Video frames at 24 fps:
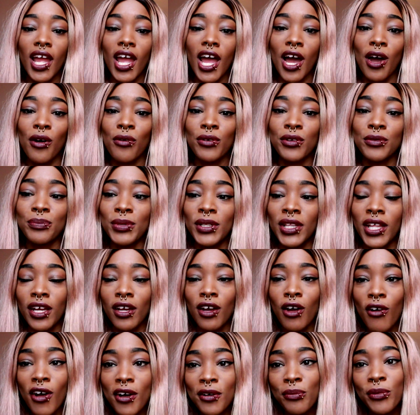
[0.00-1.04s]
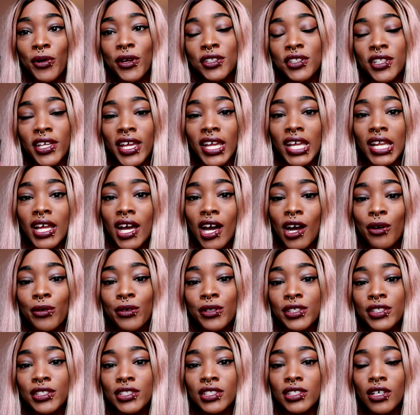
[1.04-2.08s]
I would be like, oh, I worked eight
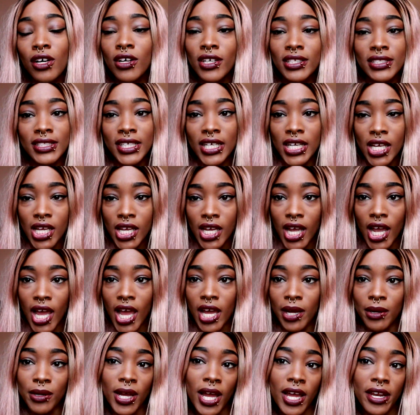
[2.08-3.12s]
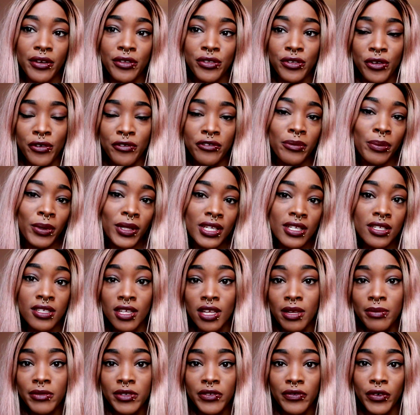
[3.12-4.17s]
hours all day. I, I deserve to play
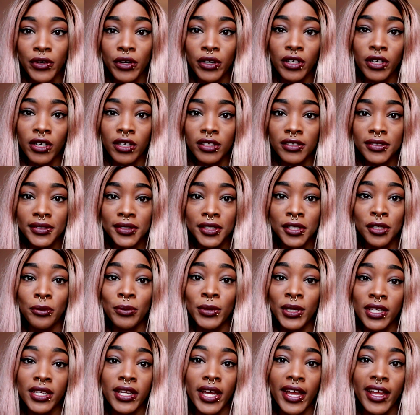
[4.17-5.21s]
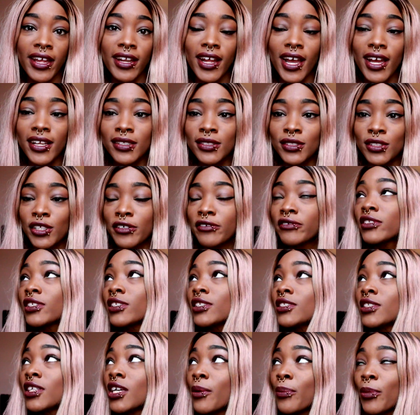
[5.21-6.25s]
Sims for till midnight. I deserve to
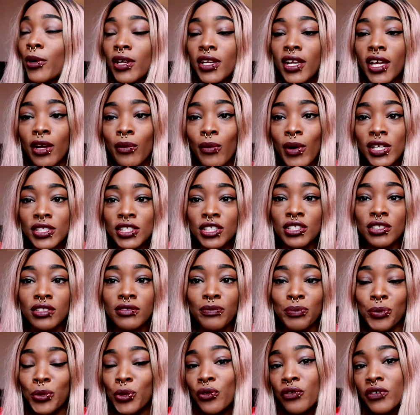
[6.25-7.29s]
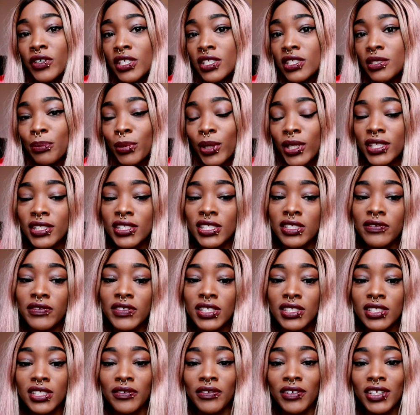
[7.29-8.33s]
stay up all night watching movies and playing TV
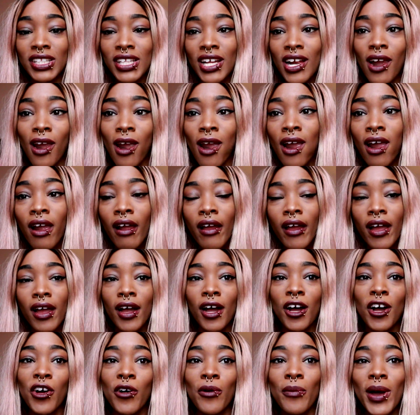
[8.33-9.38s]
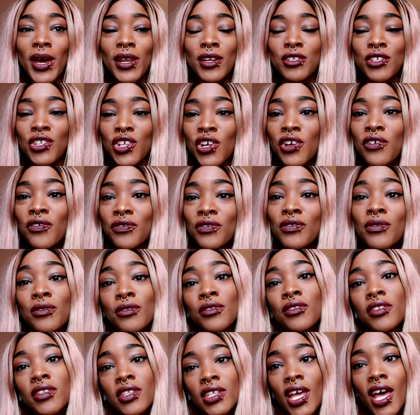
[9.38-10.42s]
and stuff like that. Um, I deserve
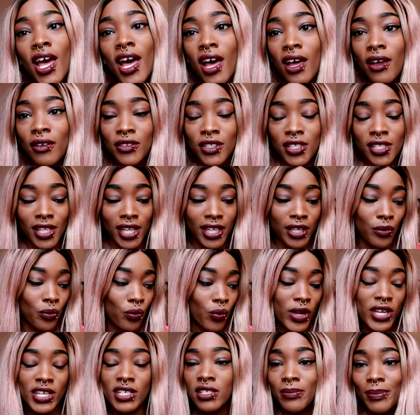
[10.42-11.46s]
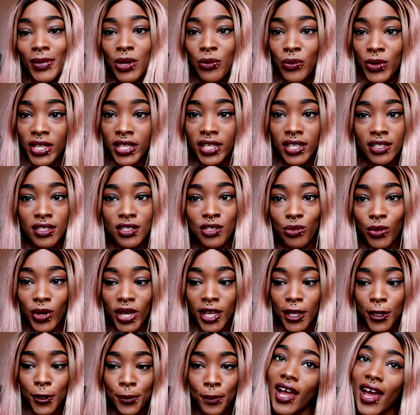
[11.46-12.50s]
to have to like waste my weekends
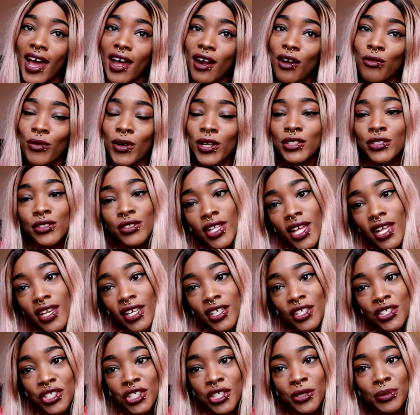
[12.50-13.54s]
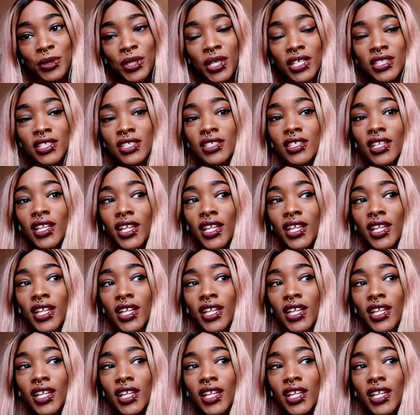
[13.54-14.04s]
away. I don't want to do that next year because